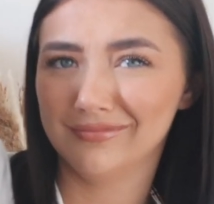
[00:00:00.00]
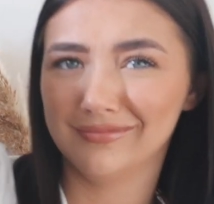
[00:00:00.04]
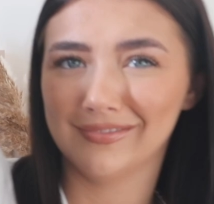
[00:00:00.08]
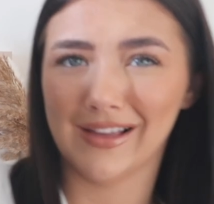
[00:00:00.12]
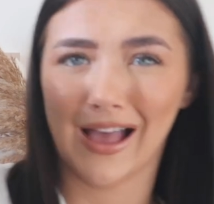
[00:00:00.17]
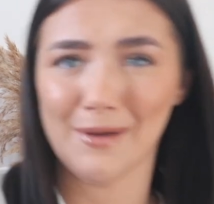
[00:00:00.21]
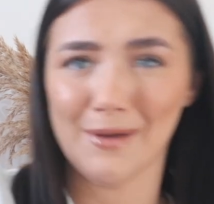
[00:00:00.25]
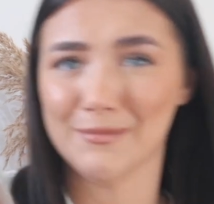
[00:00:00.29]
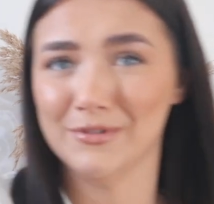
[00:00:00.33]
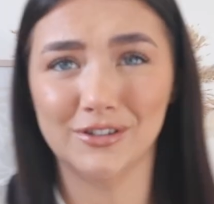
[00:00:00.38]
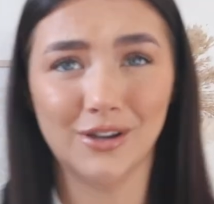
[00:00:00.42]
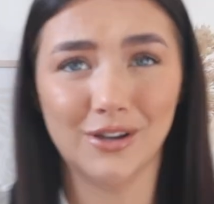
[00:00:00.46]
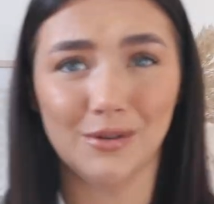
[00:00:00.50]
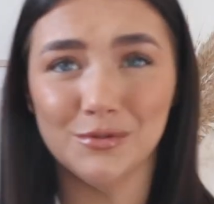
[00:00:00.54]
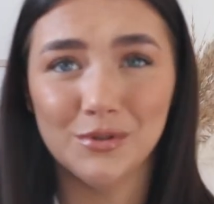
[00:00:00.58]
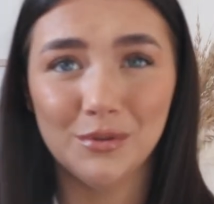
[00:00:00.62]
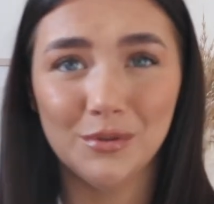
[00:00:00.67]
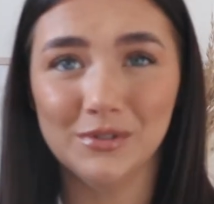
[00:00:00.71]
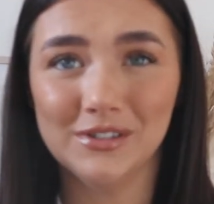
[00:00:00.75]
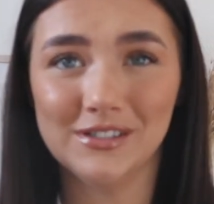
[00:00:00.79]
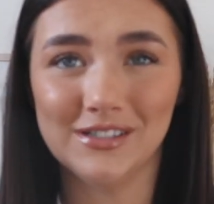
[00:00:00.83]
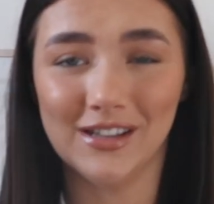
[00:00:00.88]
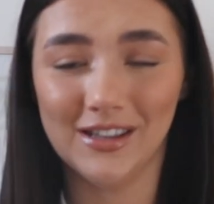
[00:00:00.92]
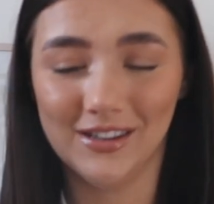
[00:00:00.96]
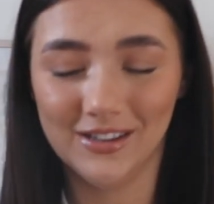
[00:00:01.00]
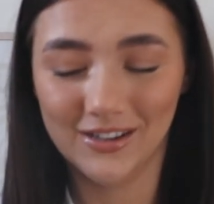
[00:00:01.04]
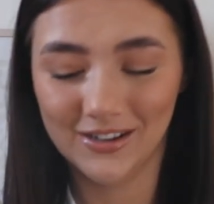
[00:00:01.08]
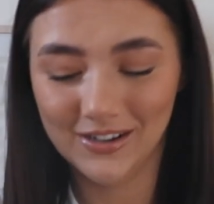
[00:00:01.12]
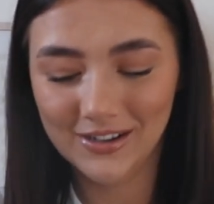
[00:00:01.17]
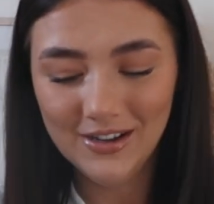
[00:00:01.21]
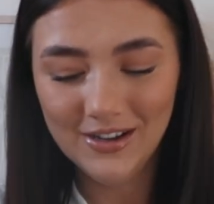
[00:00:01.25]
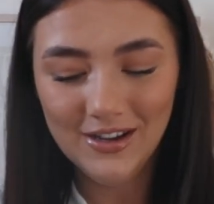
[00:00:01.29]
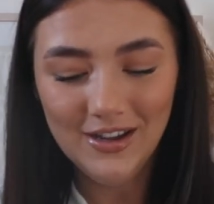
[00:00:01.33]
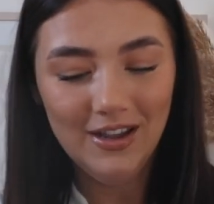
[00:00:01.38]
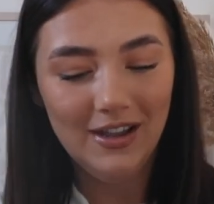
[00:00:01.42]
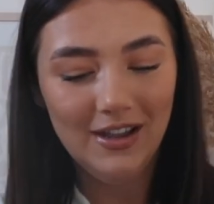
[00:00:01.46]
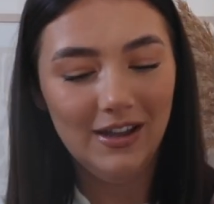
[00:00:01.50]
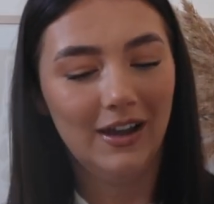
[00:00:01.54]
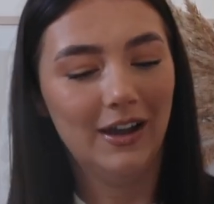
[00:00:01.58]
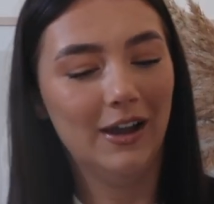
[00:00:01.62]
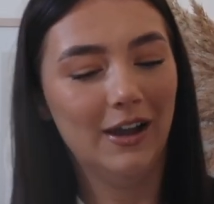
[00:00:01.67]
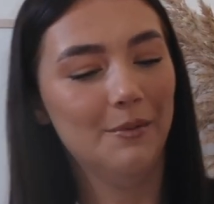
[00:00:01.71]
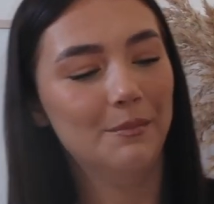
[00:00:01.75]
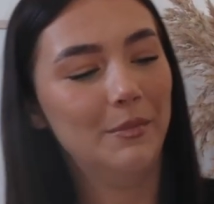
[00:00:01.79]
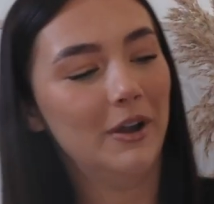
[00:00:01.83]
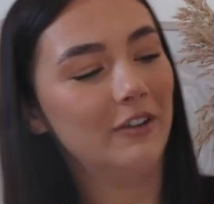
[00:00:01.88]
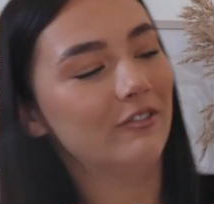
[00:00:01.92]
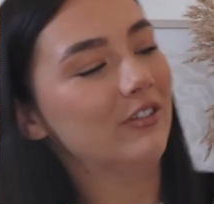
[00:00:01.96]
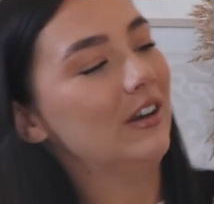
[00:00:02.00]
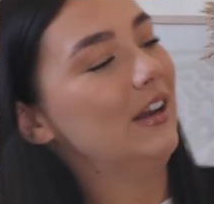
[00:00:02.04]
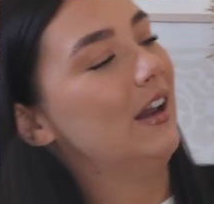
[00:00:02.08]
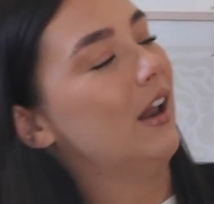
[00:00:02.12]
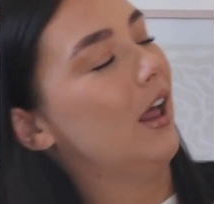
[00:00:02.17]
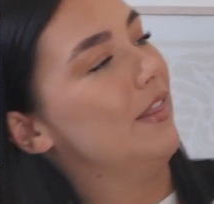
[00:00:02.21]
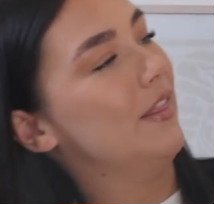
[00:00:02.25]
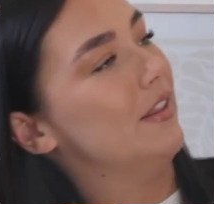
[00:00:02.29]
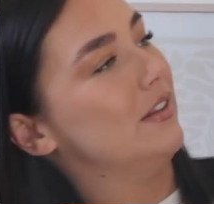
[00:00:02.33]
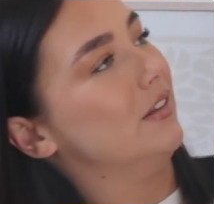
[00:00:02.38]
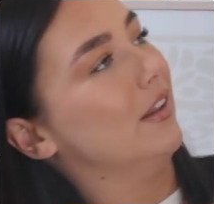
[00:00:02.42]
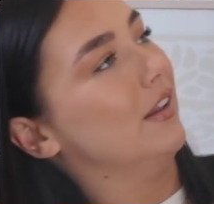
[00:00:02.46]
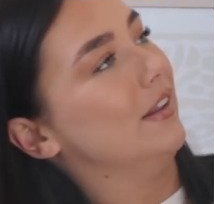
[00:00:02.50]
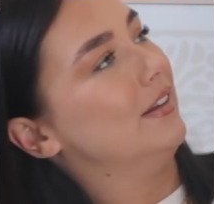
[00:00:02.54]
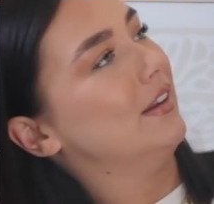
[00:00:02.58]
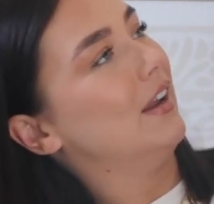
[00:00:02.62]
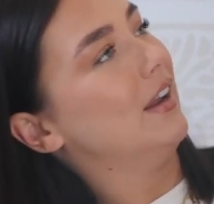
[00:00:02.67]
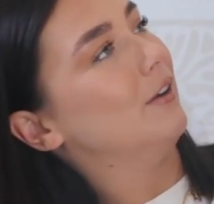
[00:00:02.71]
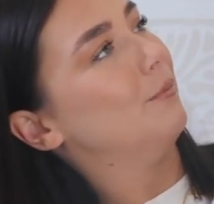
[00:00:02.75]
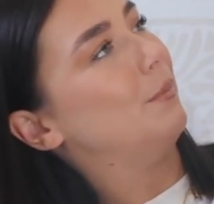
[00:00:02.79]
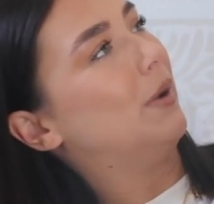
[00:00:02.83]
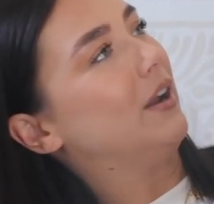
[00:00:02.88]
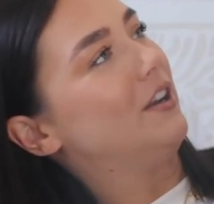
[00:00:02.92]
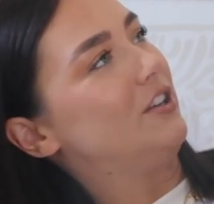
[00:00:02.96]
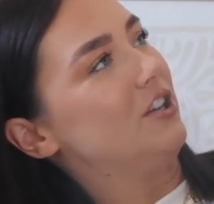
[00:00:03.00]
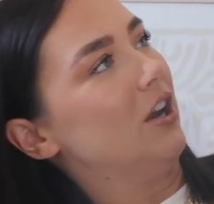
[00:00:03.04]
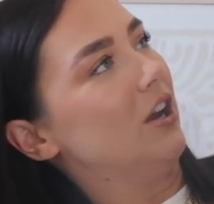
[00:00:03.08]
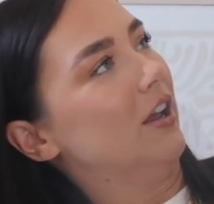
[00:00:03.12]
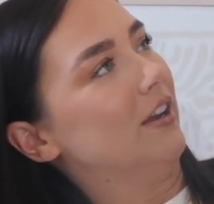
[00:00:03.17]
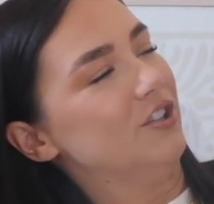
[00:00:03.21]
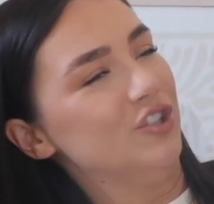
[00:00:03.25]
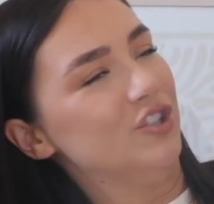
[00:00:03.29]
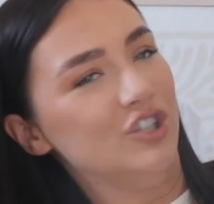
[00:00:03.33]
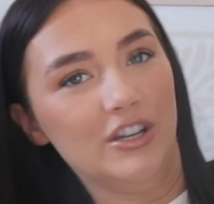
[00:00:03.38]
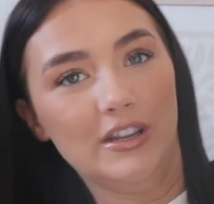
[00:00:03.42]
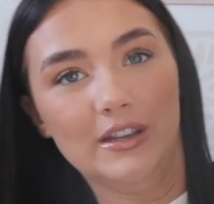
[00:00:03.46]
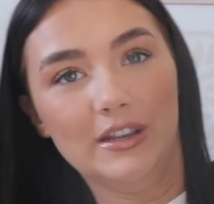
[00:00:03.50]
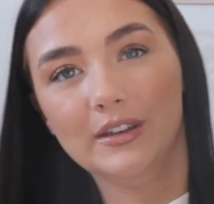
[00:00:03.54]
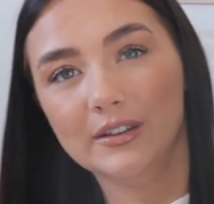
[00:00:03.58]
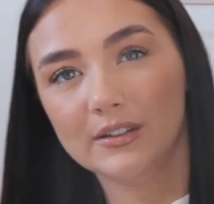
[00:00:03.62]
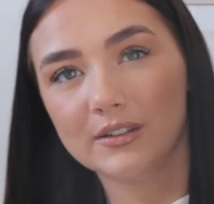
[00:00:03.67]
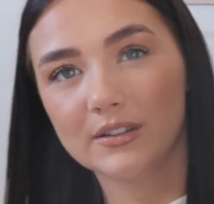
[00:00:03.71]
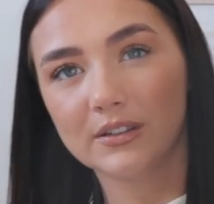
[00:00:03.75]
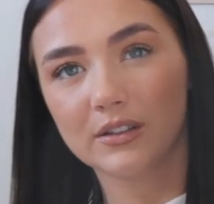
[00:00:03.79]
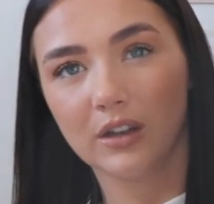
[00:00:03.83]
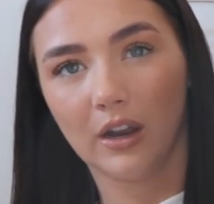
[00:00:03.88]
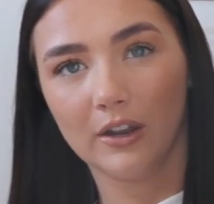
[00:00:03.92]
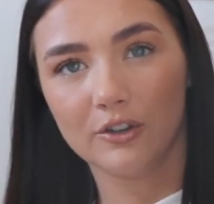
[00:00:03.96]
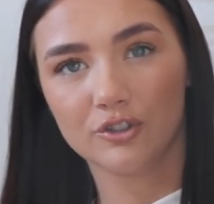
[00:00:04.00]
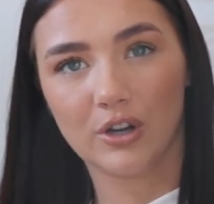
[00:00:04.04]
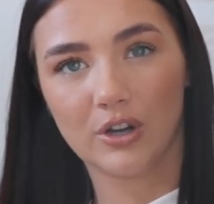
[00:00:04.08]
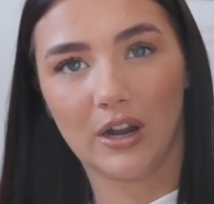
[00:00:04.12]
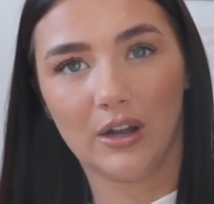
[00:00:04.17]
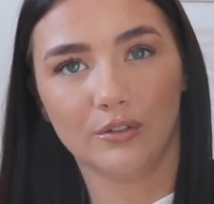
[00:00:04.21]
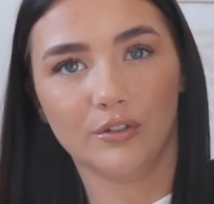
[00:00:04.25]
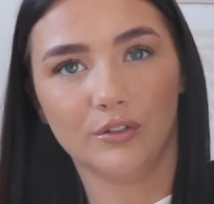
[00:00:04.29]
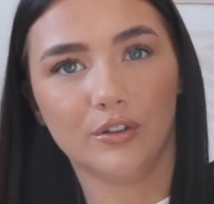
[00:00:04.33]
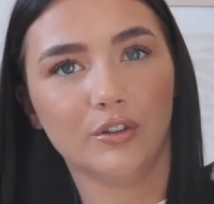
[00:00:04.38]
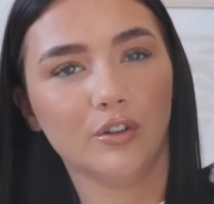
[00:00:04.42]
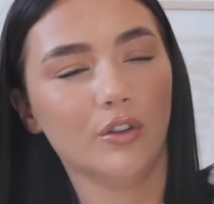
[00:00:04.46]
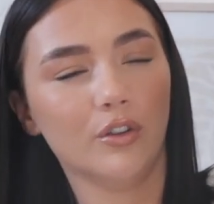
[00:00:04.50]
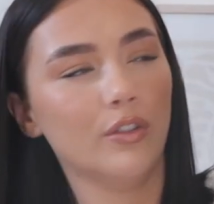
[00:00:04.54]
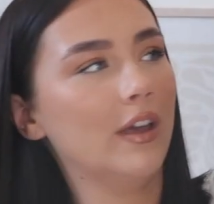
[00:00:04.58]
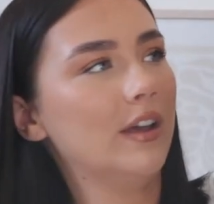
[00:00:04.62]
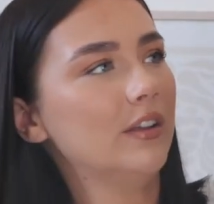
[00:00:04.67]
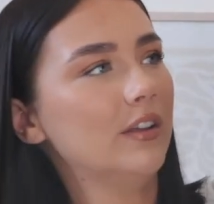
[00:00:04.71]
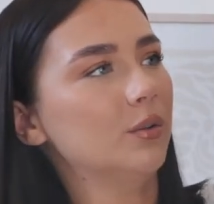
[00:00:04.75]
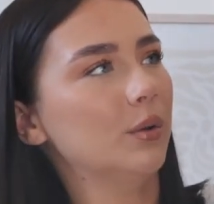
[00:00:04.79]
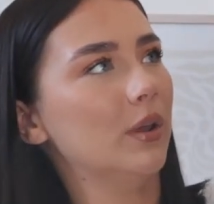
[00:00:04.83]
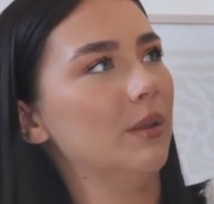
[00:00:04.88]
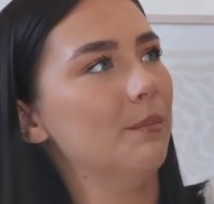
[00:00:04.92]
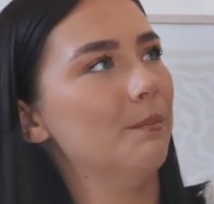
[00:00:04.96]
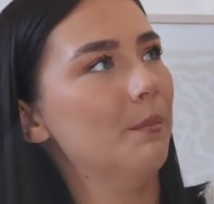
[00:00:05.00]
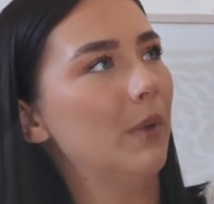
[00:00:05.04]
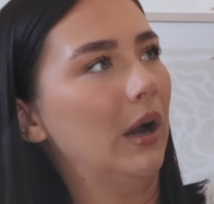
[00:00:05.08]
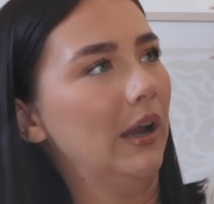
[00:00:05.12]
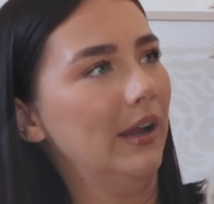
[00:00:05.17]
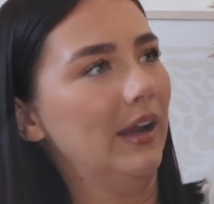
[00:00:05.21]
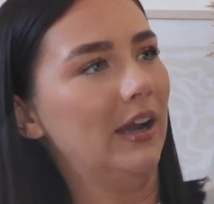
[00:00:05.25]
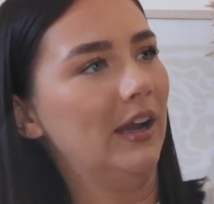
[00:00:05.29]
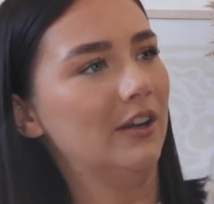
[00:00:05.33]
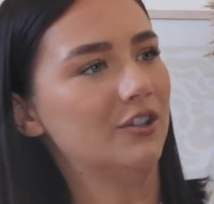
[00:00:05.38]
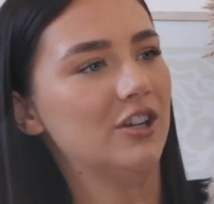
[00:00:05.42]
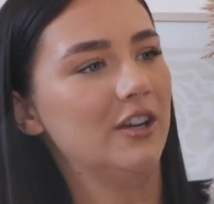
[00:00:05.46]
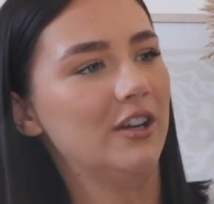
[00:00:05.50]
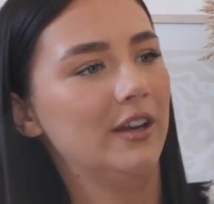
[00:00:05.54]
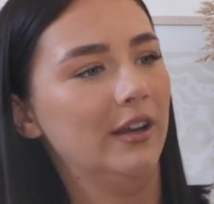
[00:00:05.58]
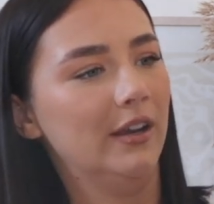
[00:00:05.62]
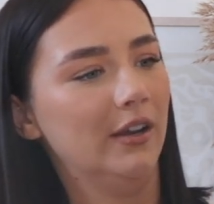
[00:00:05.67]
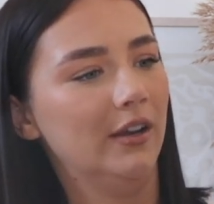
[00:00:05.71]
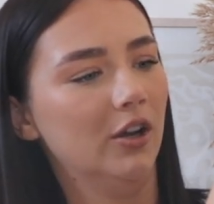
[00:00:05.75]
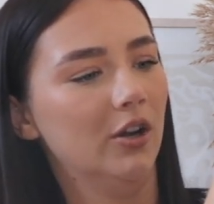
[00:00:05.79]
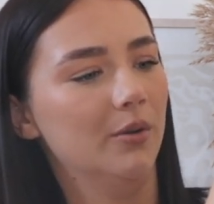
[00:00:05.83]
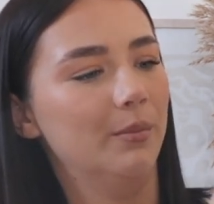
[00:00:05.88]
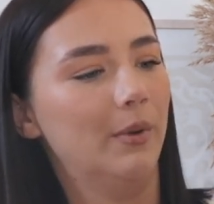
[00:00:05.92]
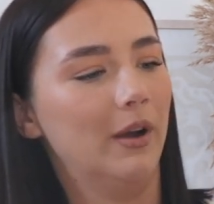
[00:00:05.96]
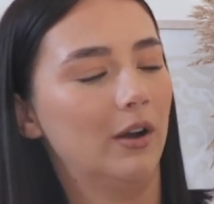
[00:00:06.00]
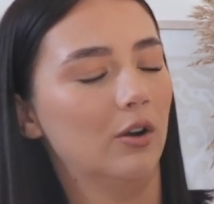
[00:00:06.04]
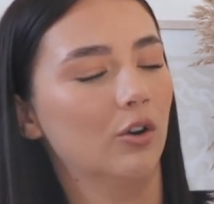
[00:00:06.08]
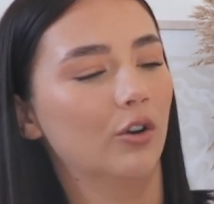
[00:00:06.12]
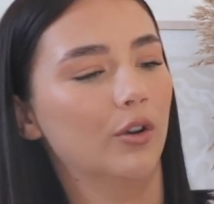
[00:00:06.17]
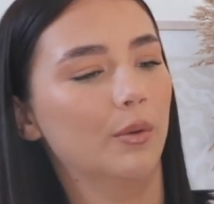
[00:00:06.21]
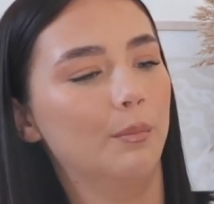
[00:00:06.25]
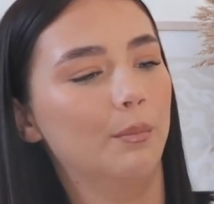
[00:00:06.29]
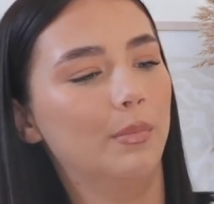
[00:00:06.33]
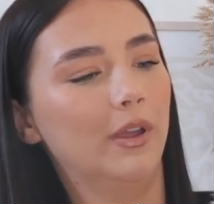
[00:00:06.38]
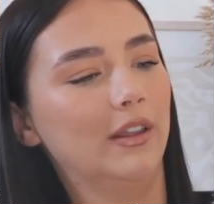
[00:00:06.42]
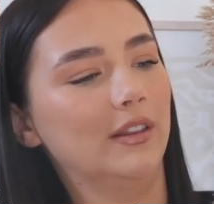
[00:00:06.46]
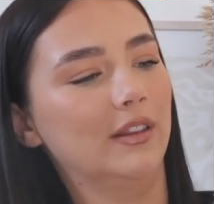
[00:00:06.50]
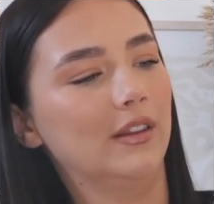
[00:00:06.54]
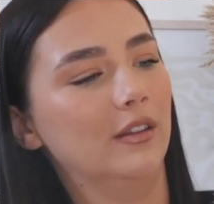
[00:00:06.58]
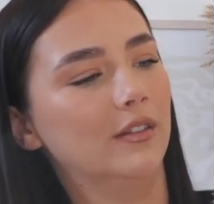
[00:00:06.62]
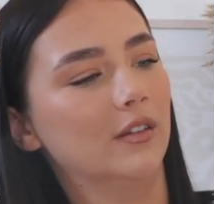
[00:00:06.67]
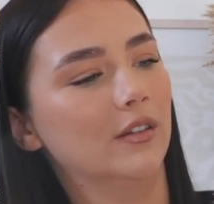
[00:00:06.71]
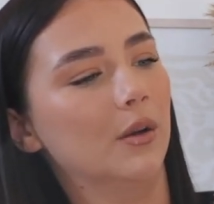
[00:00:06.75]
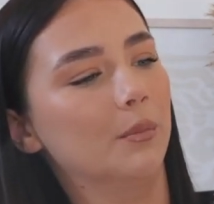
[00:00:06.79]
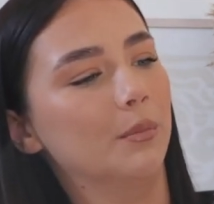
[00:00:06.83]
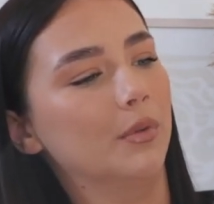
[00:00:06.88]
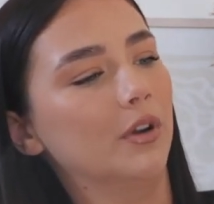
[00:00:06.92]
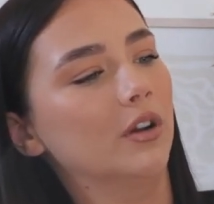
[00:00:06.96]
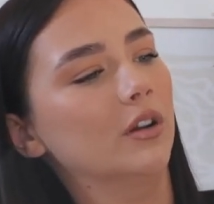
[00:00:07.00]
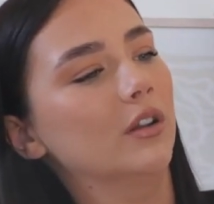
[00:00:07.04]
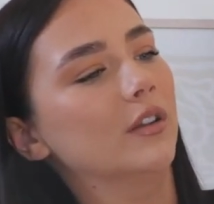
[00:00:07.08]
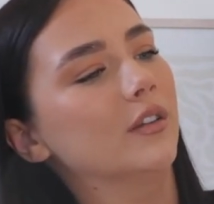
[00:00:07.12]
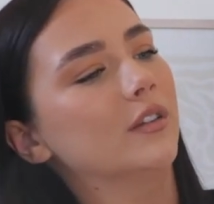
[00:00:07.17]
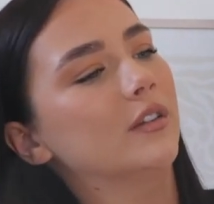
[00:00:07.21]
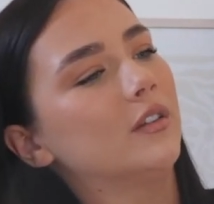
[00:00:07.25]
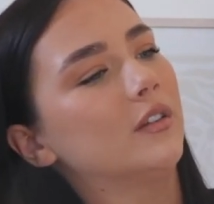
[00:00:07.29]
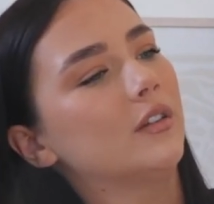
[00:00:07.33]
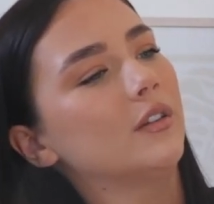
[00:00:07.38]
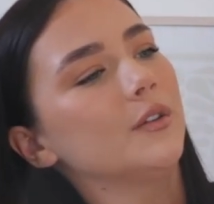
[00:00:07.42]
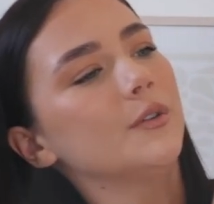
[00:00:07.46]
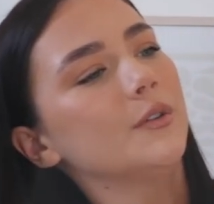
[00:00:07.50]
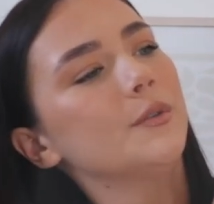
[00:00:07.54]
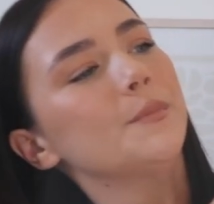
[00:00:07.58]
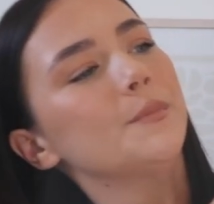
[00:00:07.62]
How many times do I want to say that? But I really like this, and they did have matching like jeans, like trousers on there, so I might actually go back on and pick these up because